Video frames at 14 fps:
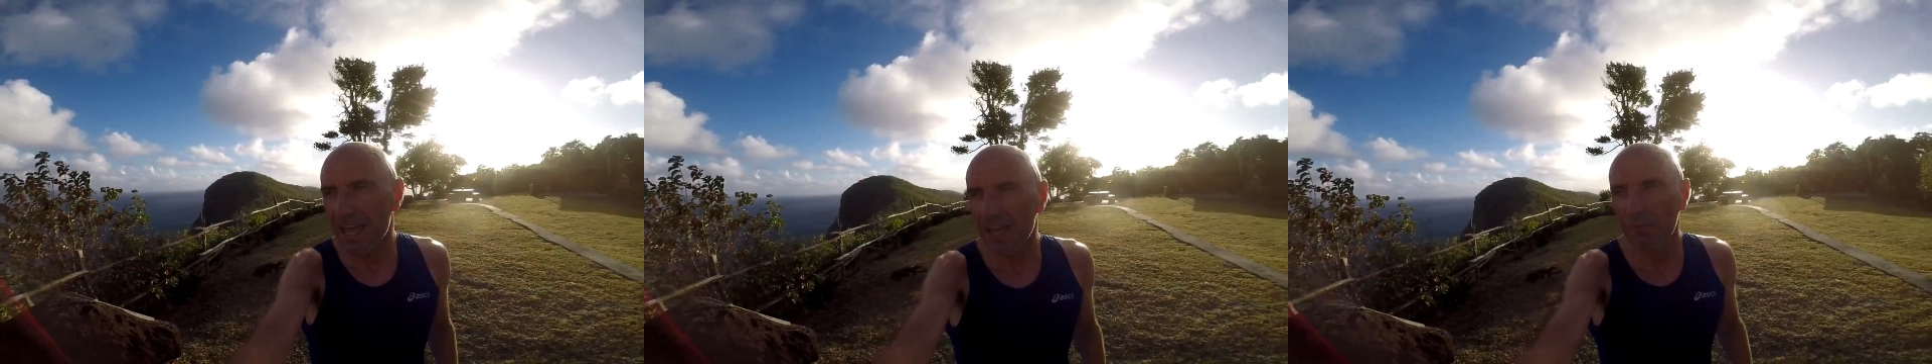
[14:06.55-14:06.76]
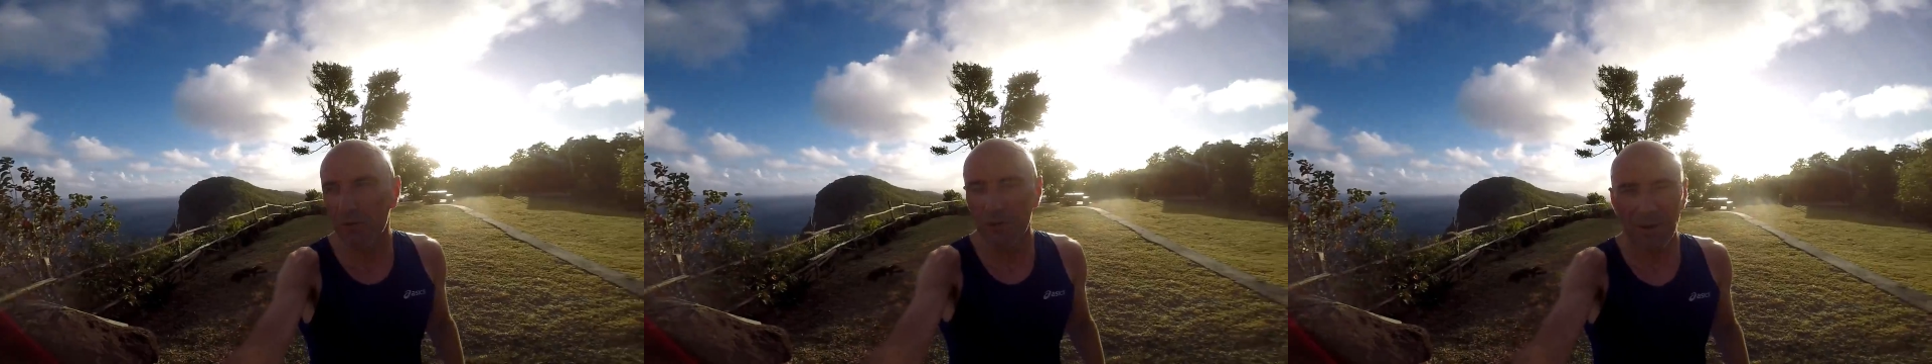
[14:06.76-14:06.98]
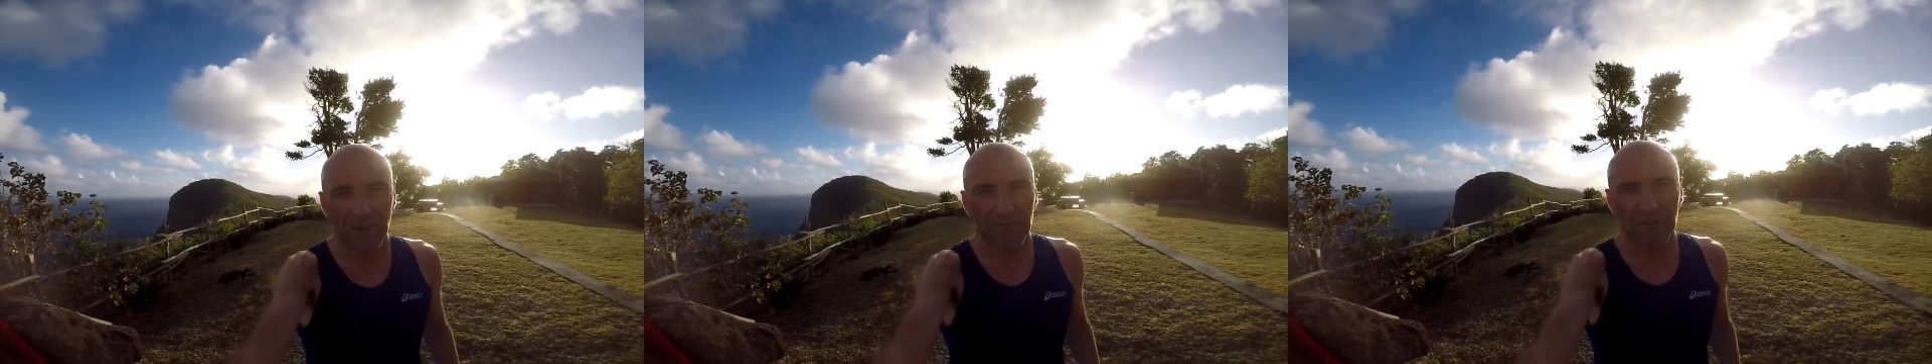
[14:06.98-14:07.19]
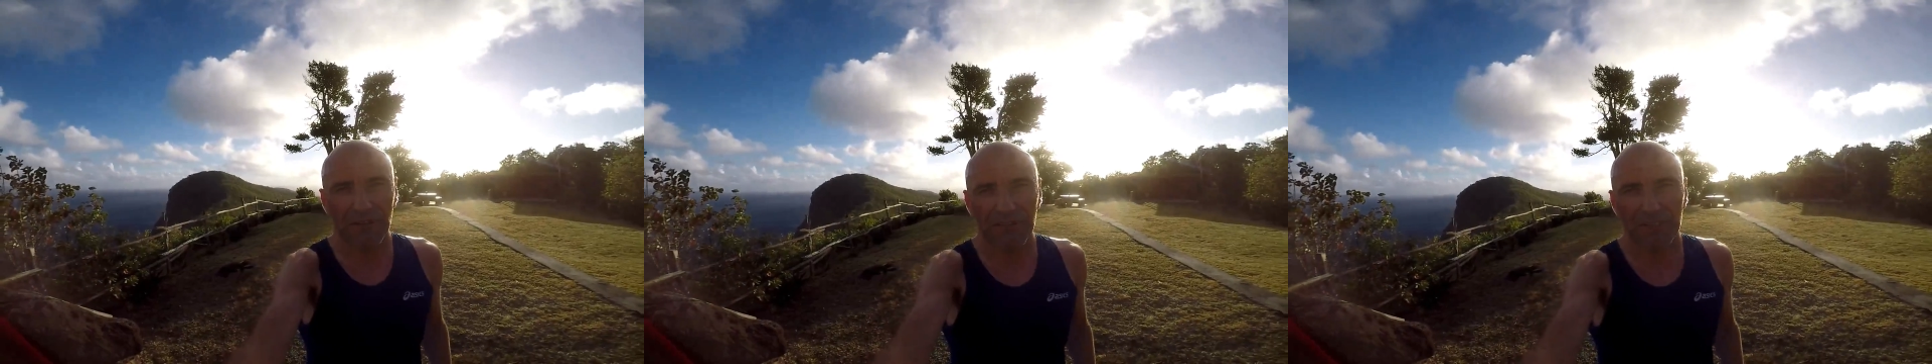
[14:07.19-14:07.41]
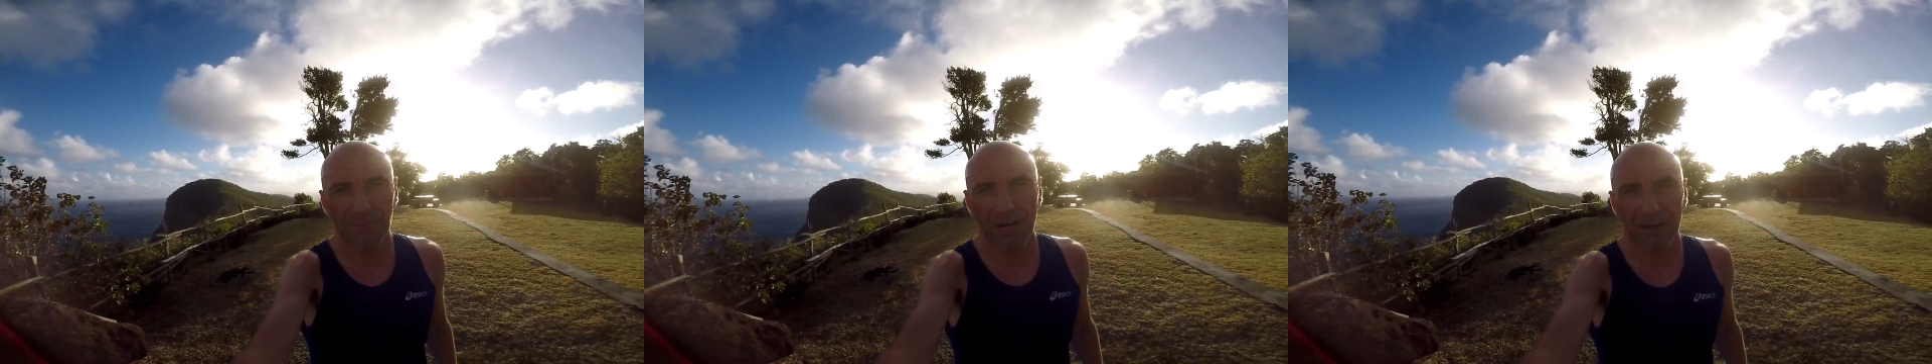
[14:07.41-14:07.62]
We're about 50
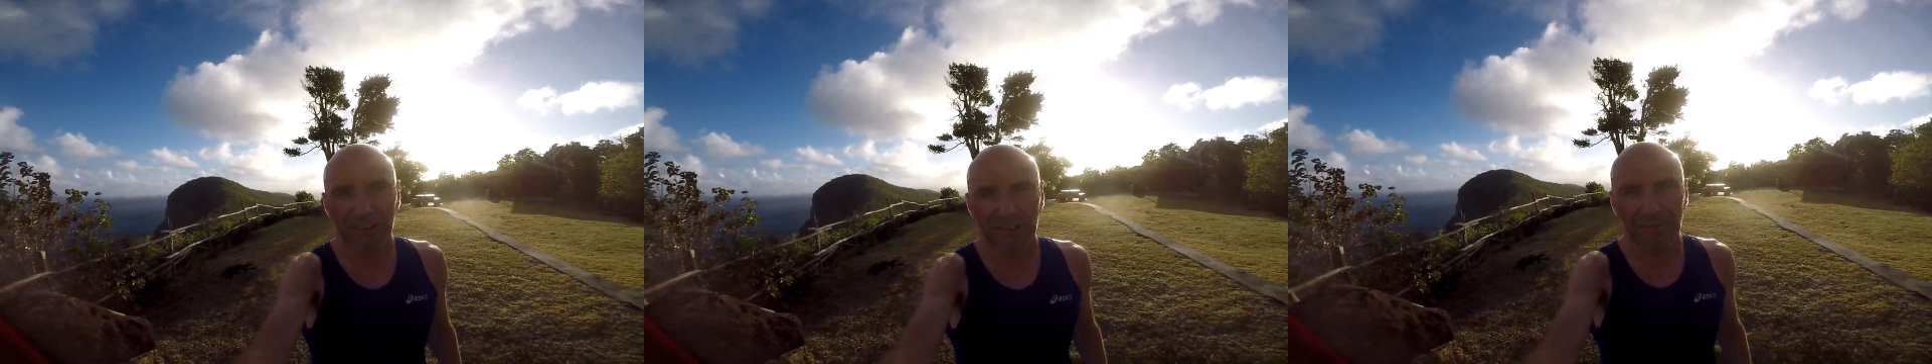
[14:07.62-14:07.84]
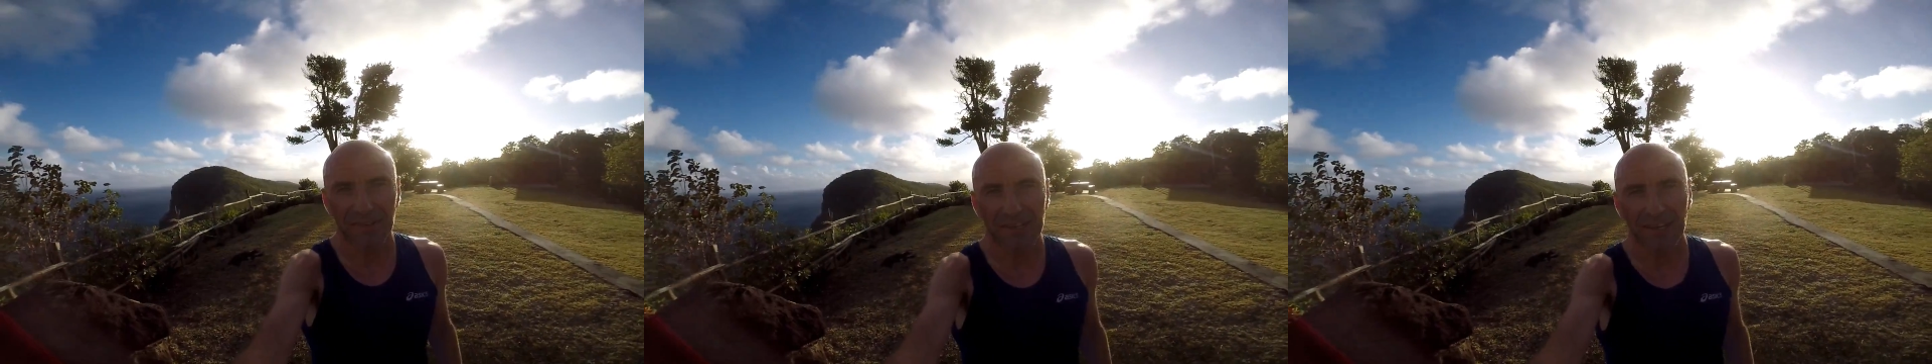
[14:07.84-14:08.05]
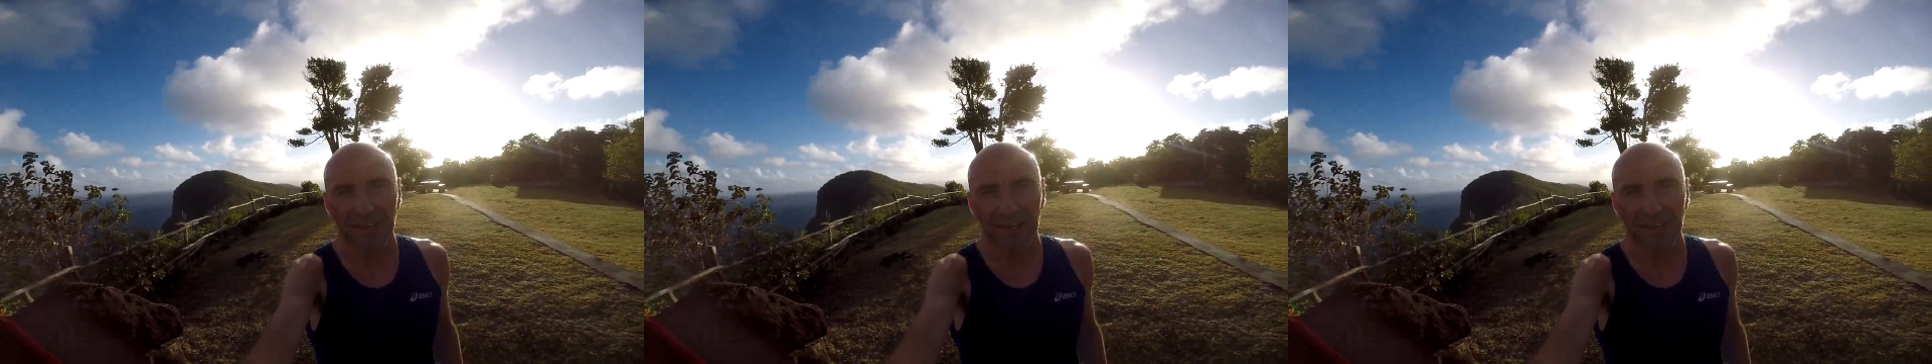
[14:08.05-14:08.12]
miles from St